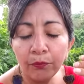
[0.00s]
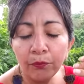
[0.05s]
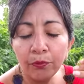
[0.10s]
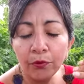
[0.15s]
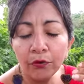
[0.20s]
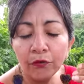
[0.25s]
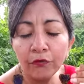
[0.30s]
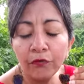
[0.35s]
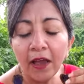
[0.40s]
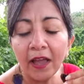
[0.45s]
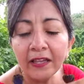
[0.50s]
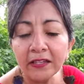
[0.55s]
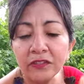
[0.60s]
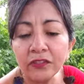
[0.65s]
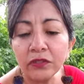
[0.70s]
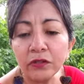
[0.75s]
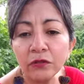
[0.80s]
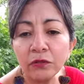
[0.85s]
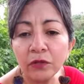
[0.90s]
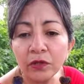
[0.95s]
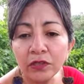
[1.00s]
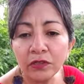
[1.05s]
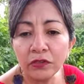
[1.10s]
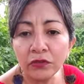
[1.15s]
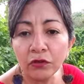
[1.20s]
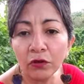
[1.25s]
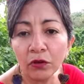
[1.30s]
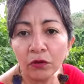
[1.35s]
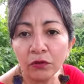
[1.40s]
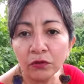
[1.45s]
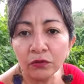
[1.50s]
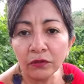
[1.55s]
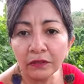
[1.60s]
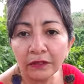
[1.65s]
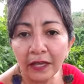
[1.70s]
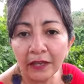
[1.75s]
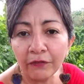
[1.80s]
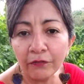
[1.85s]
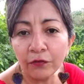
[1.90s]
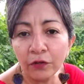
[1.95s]
provides you with your own
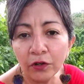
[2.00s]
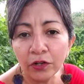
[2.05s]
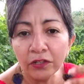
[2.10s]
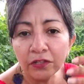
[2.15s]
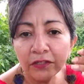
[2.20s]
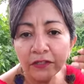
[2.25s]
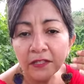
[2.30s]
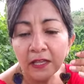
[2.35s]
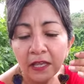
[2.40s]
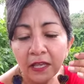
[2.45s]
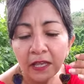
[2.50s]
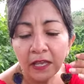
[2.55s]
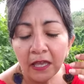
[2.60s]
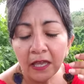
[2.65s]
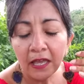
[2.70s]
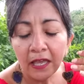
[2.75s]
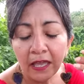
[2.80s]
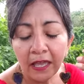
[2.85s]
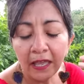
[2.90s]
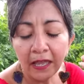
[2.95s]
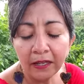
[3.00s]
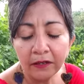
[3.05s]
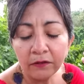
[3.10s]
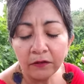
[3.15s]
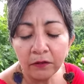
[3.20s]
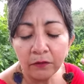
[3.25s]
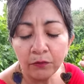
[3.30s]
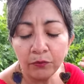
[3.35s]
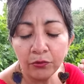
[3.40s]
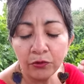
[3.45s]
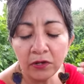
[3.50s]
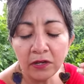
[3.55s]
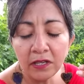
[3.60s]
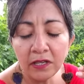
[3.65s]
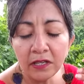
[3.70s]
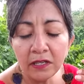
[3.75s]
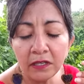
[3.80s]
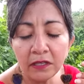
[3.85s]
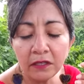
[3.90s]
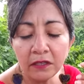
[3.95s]
life force. And
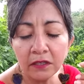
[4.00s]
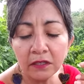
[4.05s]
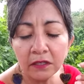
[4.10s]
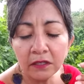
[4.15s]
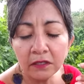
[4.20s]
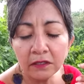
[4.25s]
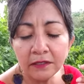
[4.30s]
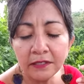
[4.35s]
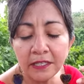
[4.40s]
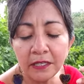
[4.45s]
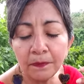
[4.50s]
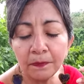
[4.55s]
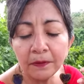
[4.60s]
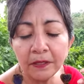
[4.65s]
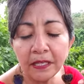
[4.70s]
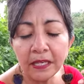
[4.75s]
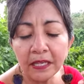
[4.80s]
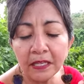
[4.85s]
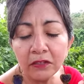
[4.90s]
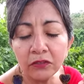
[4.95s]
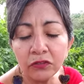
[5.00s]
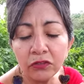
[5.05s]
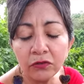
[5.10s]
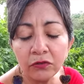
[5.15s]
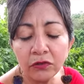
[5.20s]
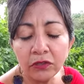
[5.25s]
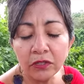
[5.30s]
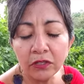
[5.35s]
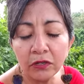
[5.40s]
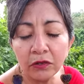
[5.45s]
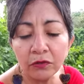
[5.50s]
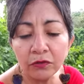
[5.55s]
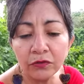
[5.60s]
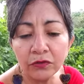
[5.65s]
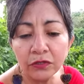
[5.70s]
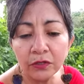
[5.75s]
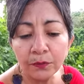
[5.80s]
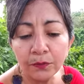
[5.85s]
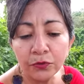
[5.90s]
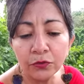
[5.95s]
breathe deeply in through the
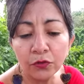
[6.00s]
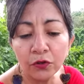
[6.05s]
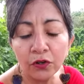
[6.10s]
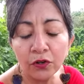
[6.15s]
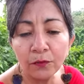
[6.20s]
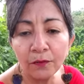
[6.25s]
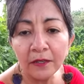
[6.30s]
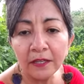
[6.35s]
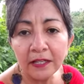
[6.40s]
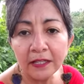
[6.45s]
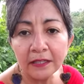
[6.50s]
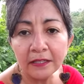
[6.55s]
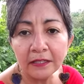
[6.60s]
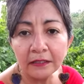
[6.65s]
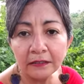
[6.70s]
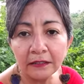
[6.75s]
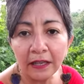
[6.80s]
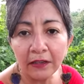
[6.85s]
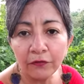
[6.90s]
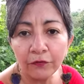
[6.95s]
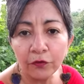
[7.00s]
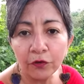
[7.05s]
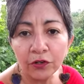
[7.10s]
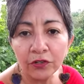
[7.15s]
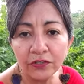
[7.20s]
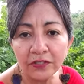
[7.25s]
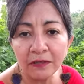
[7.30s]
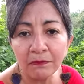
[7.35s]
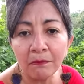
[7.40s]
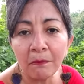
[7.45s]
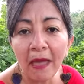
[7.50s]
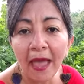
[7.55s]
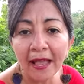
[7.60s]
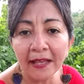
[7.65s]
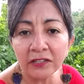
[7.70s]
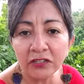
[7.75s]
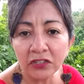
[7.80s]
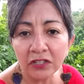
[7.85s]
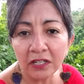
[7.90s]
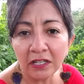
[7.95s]
nose, absorbing the life force,
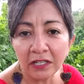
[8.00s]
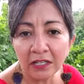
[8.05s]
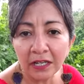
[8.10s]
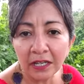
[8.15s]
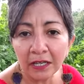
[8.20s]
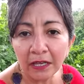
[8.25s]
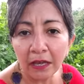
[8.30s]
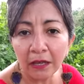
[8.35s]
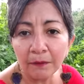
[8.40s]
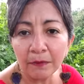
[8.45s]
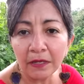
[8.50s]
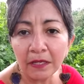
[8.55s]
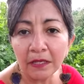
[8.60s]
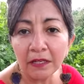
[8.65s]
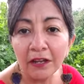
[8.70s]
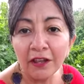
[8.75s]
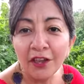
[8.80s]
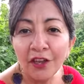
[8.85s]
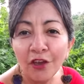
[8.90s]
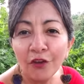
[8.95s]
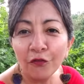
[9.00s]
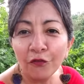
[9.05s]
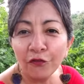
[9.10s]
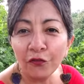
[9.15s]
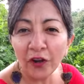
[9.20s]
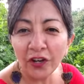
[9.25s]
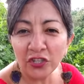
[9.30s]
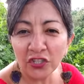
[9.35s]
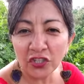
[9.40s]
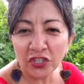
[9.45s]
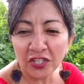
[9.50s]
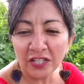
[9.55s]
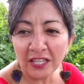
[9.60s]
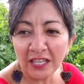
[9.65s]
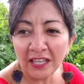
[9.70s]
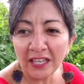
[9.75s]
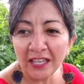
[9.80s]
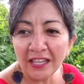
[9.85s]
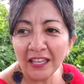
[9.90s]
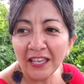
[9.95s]
imagining it coming
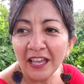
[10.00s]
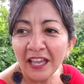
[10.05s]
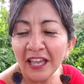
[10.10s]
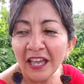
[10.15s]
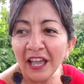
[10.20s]
freshly